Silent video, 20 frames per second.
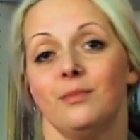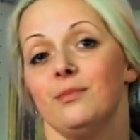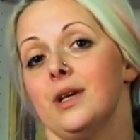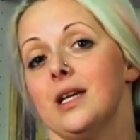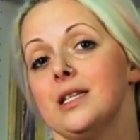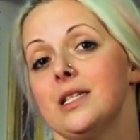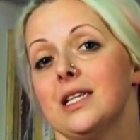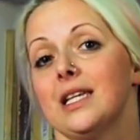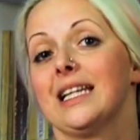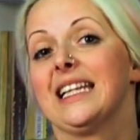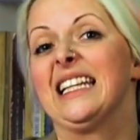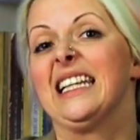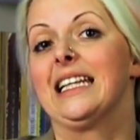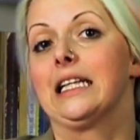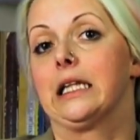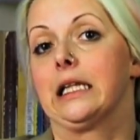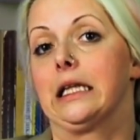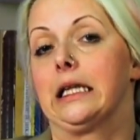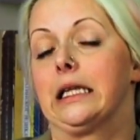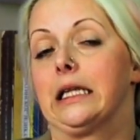basically
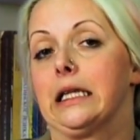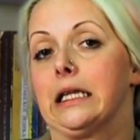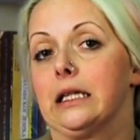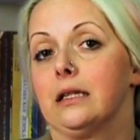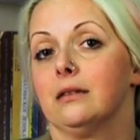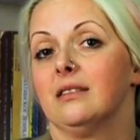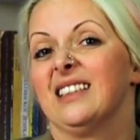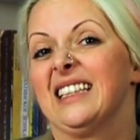all